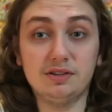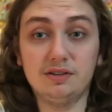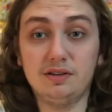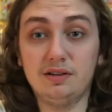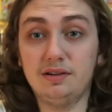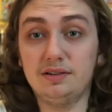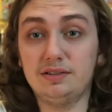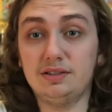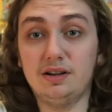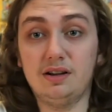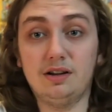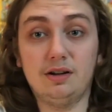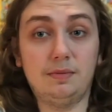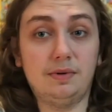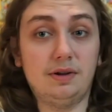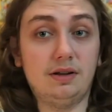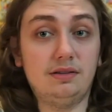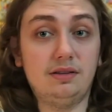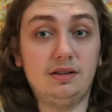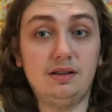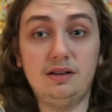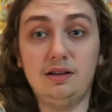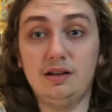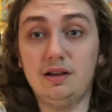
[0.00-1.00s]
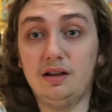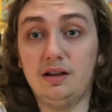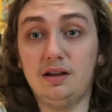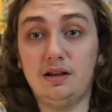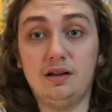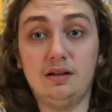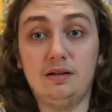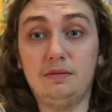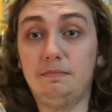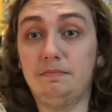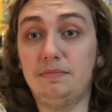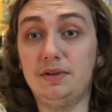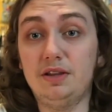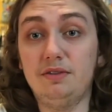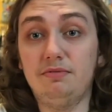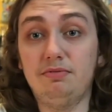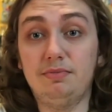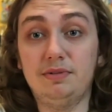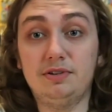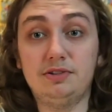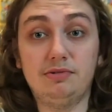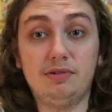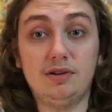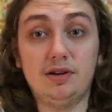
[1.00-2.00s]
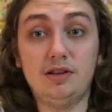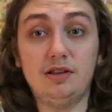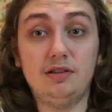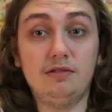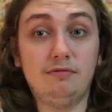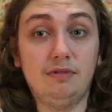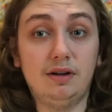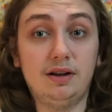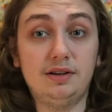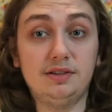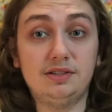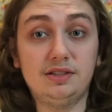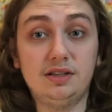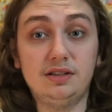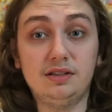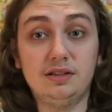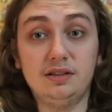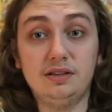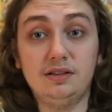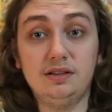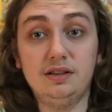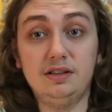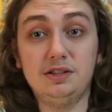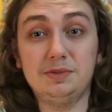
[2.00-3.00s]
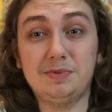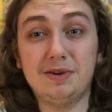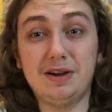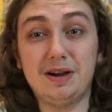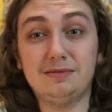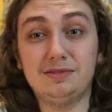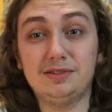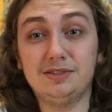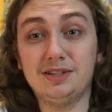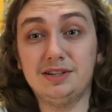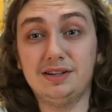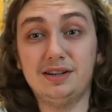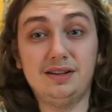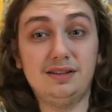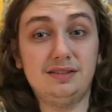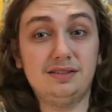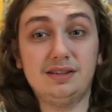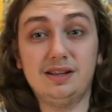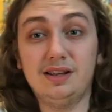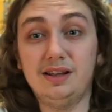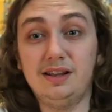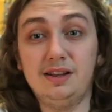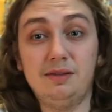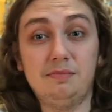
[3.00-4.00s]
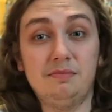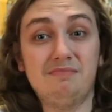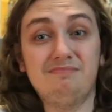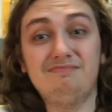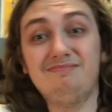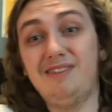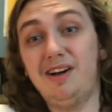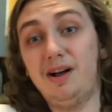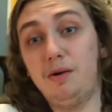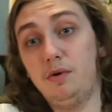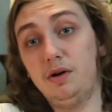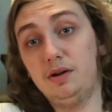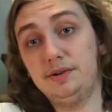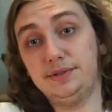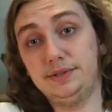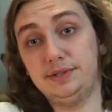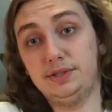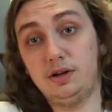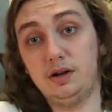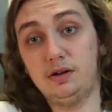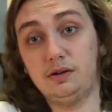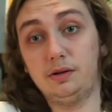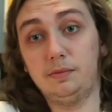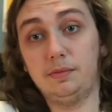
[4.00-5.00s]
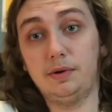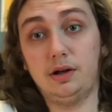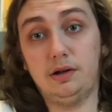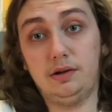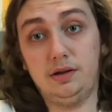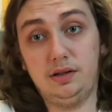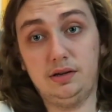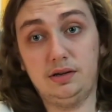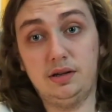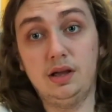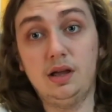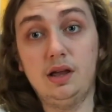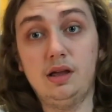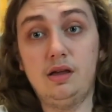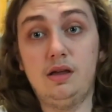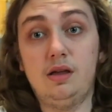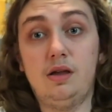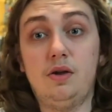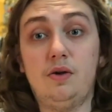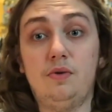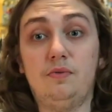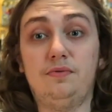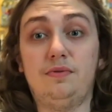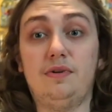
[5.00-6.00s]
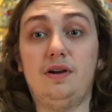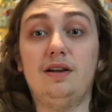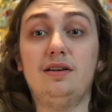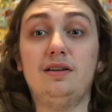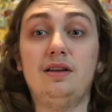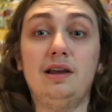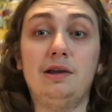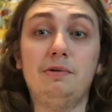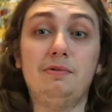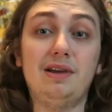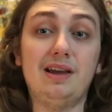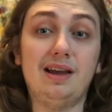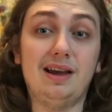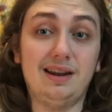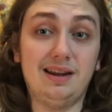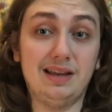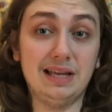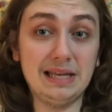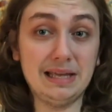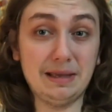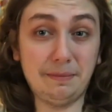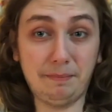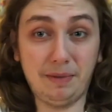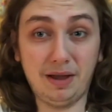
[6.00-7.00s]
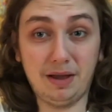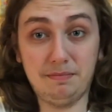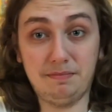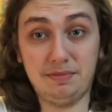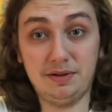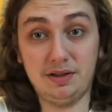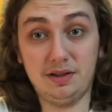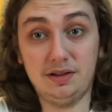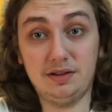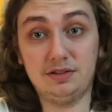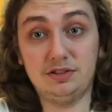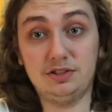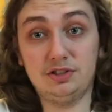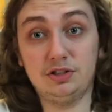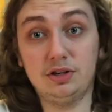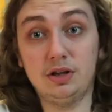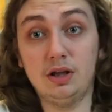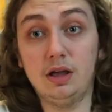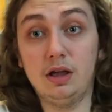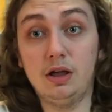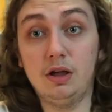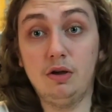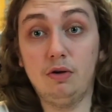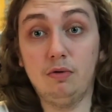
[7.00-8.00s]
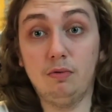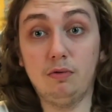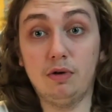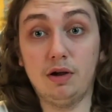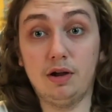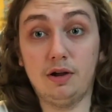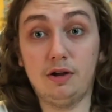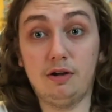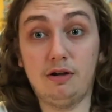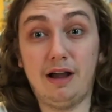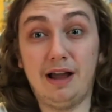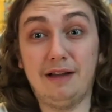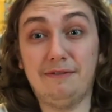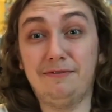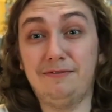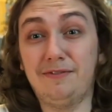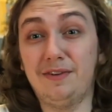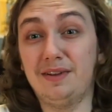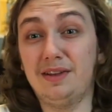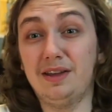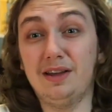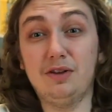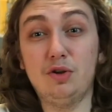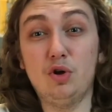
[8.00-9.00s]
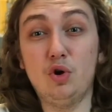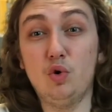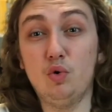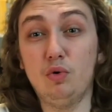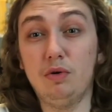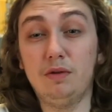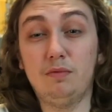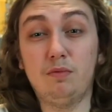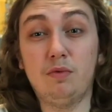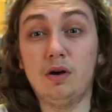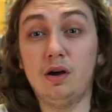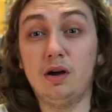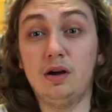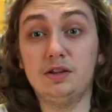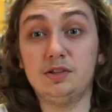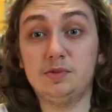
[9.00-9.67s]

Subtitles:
going to talk about the beef between the Rays and Yankees, but after today's game, I want to talk about it. Friday, we had a hit by pitch where I forget who it was,